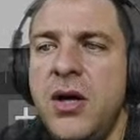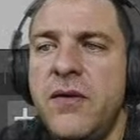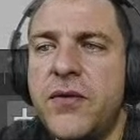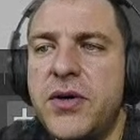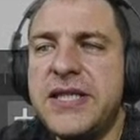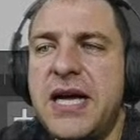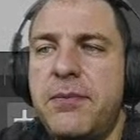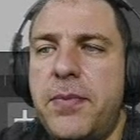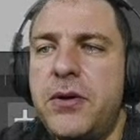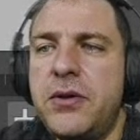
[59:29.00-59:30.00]
for
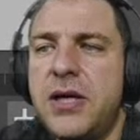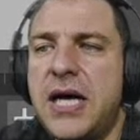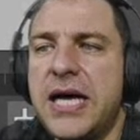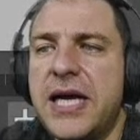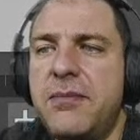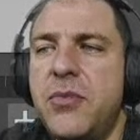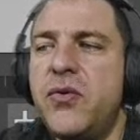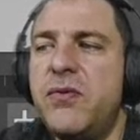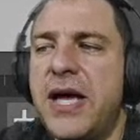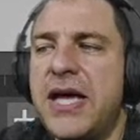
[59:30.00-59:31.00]
example, I can
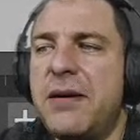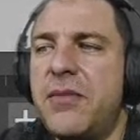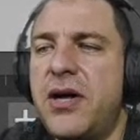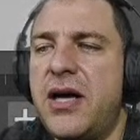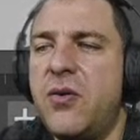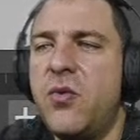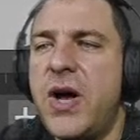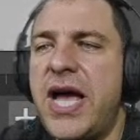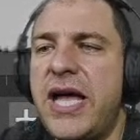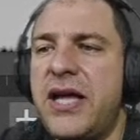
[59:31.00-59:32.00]
move my camera
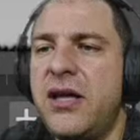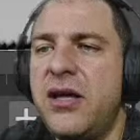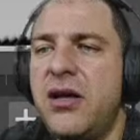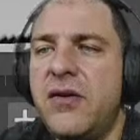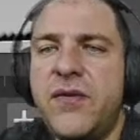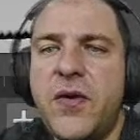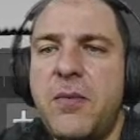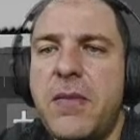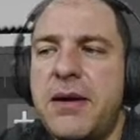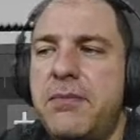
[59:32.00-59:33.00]
away
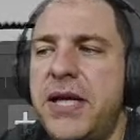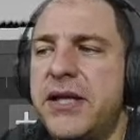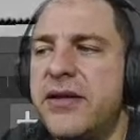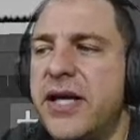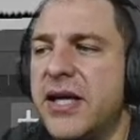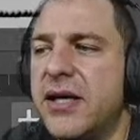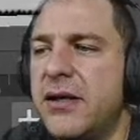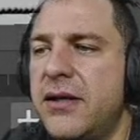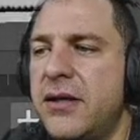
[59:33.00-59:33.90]
from my building